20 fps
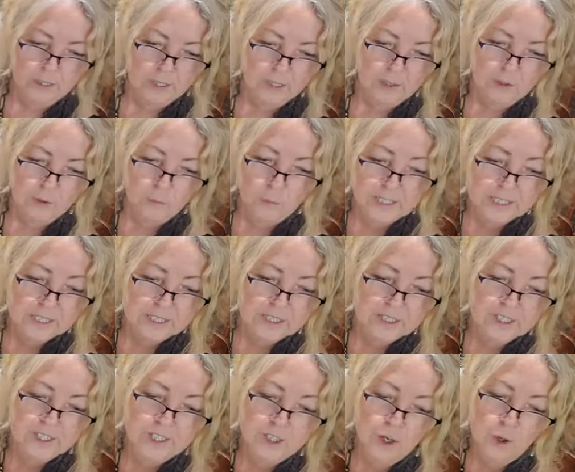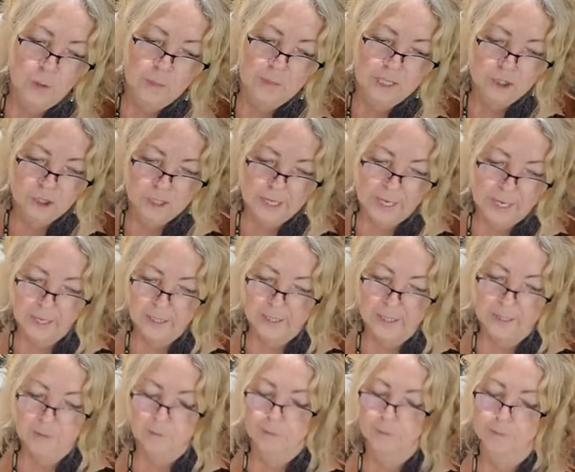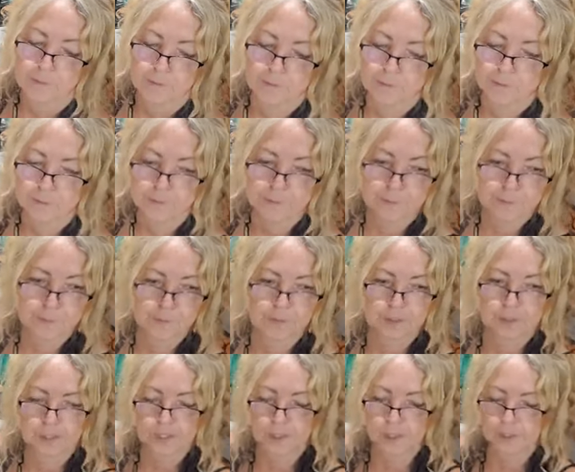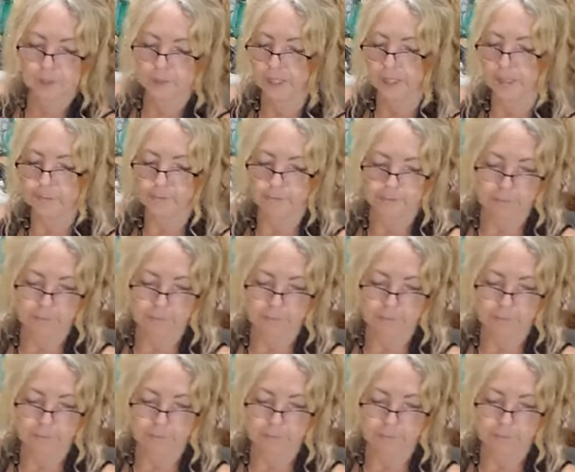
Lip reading: either. We did so much canning. Excuse me.